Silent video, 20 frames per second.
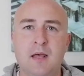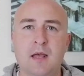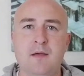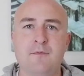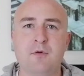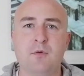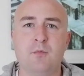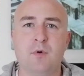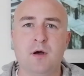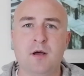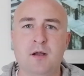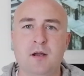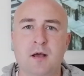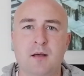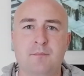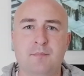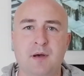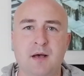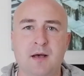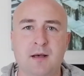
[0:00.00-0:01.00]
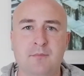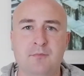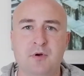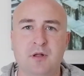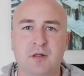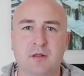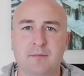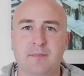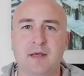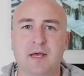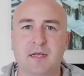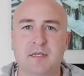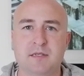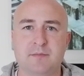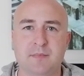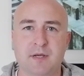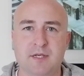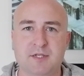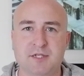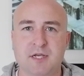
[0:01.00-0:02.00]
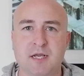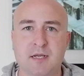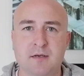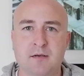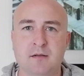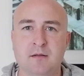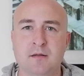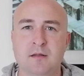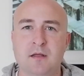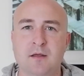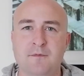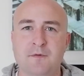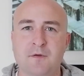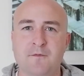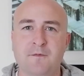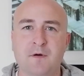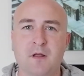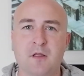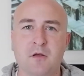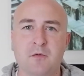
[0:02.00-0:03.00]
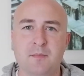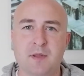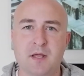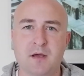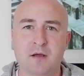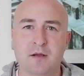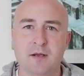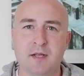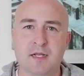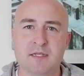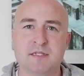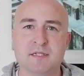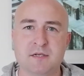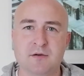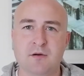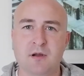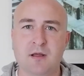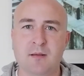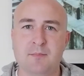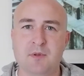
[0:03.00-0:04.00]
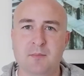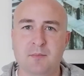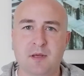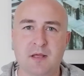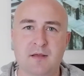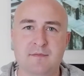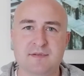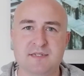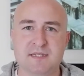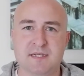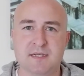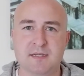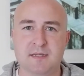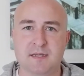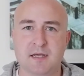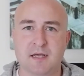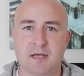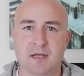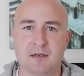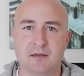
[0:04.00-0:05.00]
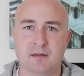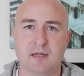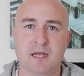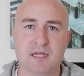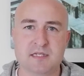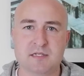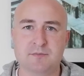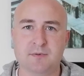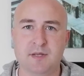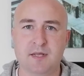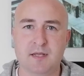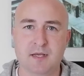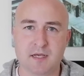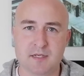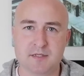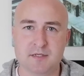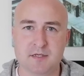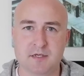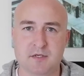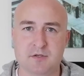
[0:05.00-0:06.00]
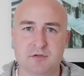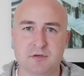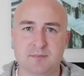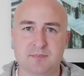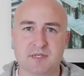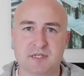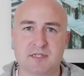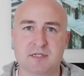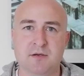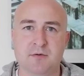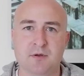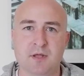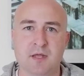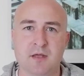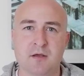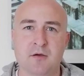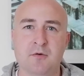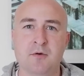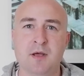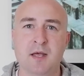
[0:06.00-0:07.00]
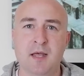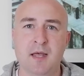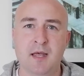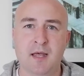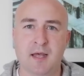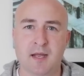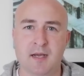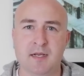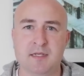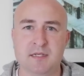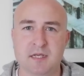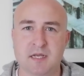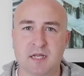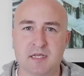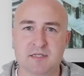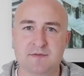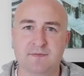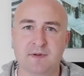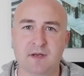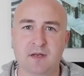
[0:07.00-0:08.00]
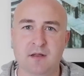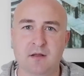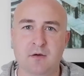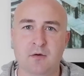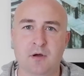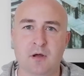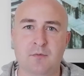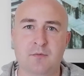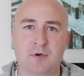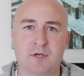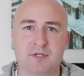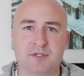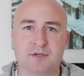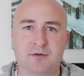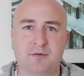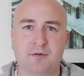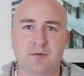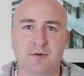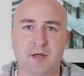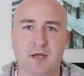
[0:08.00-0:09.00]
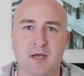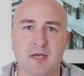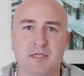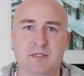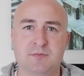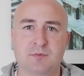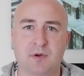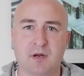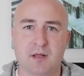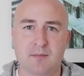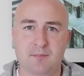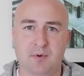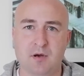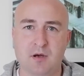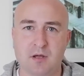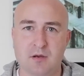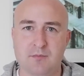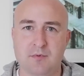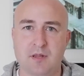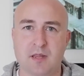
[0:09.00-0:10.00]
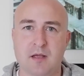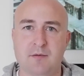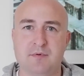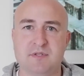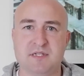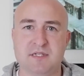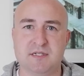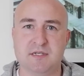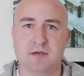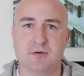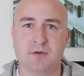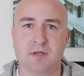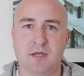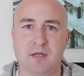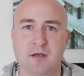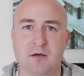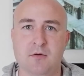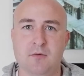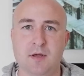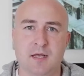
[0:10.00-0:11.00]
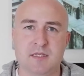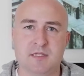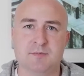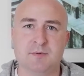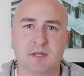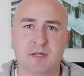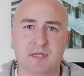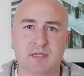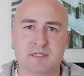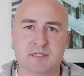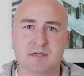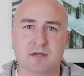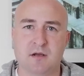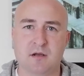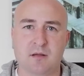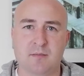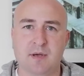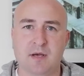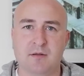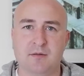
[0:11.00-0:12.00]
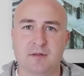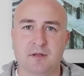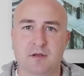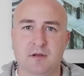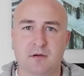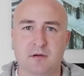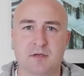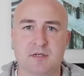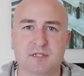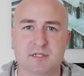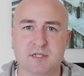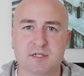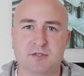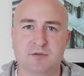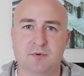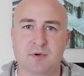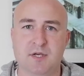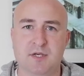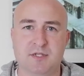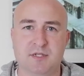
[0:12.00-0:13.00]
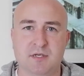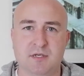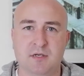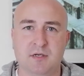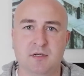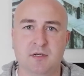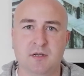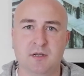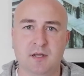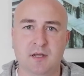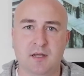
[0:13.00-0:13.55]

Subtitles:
Hey everyone, I'm Bob. Welcome back to my channel. If you follow me on Instagram, you may have seen that last week I took a trip to Tokyo, and in today's video I want to show you guys what I bought while I was in Tokyo, as well as talk about the current situation